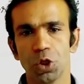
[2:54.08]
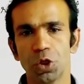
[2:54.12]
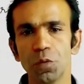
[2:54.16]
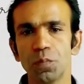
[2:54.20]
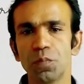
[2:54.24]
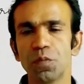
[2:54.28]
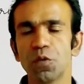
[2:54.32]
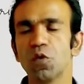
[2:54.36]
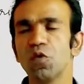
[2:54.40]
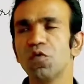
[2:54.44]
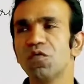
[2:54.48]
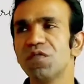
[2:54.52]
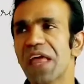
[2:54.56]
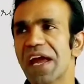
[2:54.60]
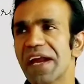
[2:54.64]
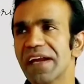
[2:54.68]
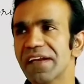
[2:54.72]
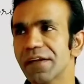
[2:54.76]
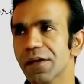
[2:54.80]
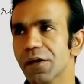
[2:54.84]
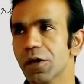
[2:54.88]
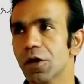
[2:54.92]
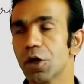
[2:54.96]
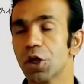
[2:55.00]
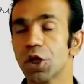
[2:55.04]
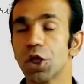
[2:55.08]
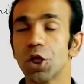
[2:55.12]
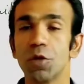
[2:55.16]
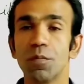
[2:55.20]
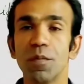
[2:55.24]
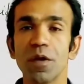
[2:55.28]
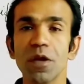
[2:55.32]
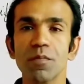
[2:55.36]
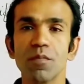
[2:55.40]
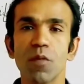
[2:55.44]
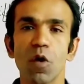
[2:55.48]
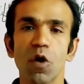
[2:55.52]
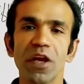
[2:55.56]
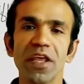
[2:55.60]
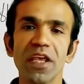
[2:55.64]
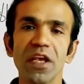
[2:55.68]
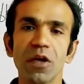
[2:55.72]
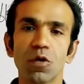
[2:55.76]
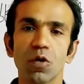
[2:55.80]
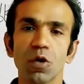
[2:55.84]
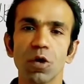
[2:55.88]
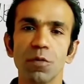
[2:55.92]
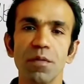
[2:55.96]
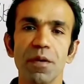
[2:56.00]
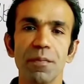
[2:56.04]
to prove that human
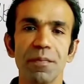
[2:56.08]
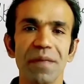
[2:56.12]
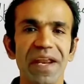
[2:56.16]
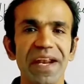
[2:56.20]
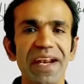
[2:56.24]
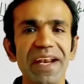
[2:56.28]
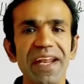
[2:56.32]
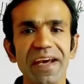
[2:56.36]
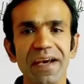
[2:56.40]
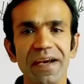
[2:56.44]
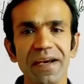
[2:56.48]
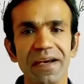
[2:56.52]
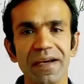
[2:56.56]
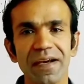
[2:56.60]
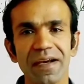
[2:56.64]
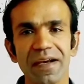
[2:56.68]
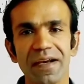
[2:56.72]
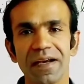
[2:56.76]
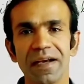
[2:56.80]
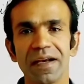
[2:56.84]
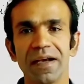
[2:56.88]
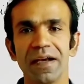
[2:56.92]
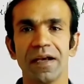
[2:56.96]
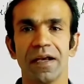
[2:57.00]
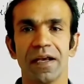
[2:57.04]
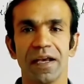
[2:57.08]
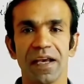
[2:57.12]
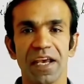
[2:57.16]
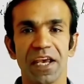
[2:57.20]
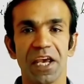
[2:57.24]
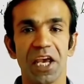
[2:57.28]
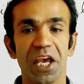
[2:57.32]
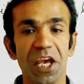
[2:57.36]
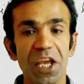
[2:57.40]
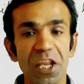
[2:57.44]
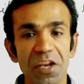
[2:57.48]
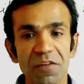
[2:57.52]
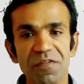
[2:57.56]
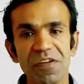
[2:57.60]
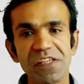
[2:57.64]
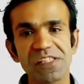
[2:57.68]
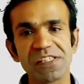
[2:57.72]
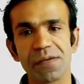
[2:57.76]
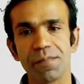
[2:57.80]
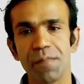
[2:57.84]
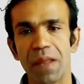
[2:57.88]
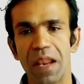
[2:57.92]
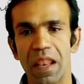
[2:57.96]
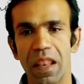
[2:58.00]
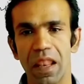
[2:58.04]
body could be made
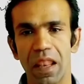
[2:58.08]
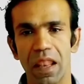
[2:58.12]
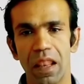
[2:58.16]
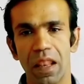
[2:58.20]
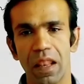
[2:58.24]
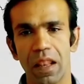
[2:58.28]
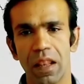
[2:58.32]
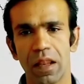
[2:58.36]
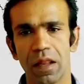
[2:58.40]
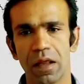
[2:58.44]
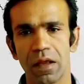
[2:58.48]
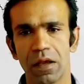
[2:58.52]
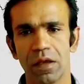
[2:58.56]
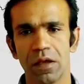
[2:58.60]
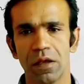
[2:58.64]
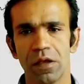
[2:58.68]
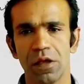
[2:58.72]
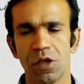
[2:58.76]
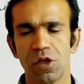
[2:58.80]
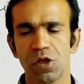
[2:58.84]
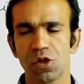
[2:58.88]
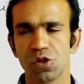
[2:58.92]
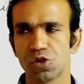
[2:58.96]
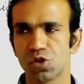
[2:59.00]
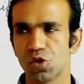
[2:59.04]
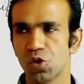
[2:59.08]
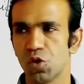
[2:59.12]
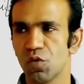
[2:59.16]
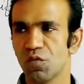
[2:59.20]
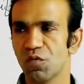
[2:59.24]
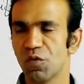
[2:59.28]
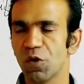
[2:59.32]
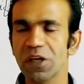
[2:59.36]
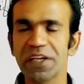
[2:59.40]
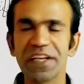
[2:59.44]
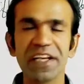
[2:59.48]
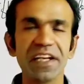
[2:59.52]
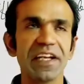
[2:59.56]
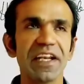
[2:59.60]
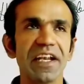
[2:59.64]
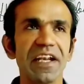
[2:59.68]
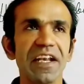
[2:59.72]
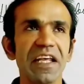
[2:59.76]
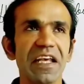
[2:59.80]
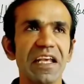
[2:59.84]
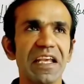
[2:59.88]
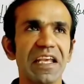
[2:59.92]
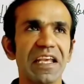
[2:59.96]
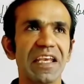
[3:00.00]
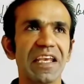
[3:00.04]
invisible. So what he
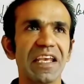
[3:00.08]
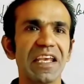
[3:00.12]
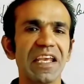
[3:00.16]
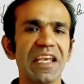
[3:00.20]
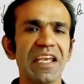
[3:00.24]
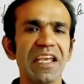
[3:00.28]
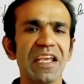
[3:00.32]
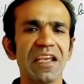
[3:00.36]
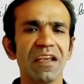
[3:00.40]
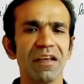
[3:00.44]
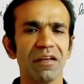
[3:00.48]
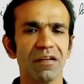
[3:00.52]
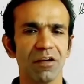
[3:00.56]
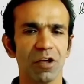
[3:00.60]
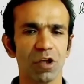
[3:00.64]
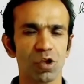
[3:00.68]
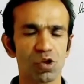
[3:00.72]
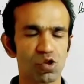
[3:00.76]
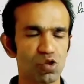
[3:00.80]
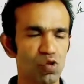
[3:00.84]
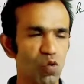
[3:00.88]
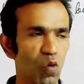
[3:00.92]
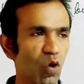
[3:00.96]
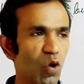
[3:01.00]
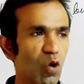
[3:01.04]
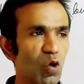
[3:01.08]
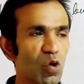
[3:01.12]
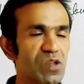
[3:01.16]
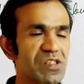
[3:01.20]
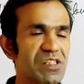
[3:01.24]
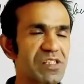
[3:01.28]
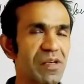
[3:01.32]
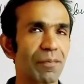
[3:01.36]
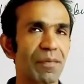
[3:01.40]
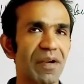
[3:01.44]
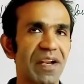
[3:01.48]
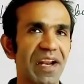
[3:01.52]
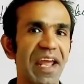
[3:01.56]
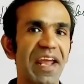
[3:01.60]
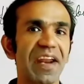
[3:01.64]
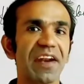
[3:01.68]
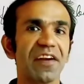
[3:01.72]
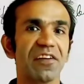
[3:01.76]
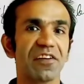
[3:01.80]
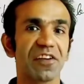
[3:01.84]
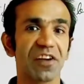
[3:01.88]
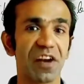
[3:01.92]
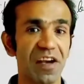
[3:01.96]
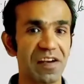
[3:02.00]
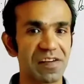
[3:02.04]
did, he swallowed some
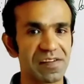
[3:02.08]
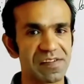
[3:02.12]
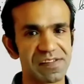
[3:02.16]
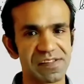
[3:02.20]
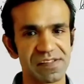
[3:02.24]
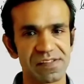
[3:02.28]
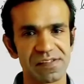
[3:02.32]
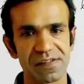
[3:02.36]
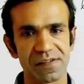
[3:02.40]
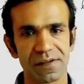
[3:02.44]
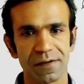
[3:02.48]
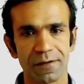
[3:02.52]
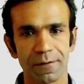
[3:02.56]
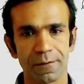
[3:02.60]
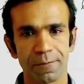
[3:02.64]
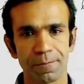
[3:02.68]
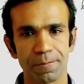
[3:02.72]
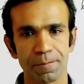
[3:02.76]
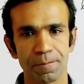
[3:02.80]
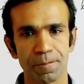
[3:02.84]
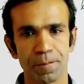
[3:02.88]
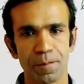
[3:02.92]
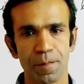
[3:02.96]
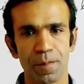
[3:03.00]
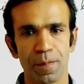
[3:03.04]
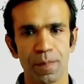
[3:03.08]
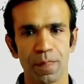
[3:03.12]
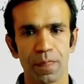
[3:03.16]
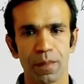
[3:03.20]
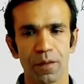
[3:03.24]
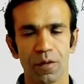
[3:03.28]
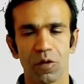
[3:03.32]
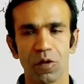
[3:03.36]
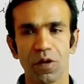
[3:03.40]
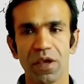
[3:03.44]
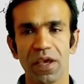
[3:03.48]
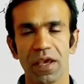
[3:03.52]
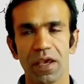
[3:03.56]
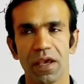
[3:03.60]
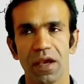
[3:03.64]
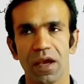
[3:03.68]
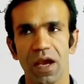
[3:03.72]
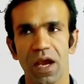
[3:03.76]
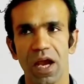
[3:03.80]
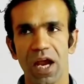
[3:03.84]
rare drugs, okay,